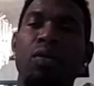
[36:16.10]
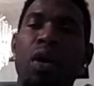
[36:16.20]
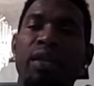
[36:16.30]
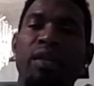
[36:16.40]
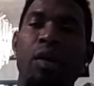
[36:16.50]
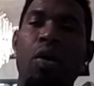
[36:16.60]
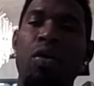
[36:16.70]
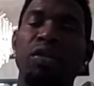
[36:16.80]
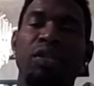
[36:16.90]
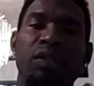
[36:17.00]

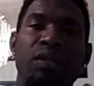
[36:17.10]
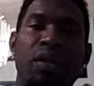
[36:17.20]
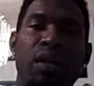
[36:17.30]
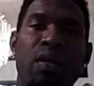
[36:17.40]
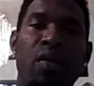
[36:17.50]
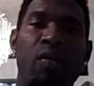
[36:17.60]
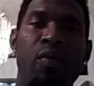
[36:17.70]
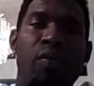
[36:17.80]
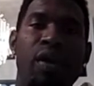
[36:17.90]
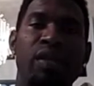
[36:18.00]
Waterhouse
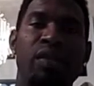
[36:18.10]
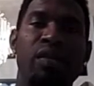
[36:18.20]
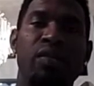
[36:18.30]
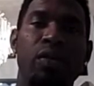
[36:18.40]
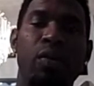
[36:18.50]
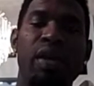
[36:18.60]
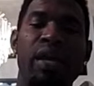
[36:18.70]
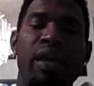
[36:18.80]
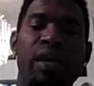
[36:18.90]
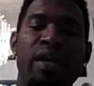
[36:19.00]
went into the
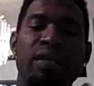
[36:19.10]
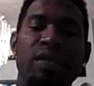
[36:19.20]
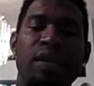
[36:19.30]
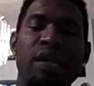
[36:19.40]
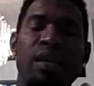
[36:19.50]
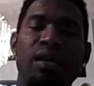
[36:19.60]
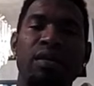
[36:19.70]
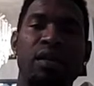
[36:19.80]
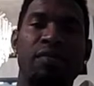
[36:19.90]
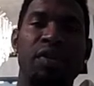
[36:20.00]
weekend as
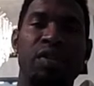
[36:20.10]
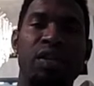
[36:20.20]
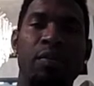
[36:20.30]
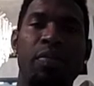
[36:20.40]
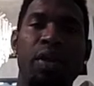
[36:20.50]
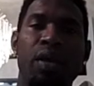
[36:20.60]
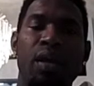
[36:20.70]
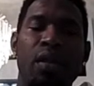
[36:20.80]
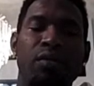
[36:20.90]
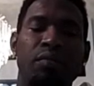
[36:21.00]
leaders of the
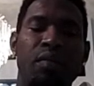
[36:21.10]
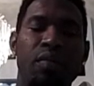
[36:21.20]
JPL.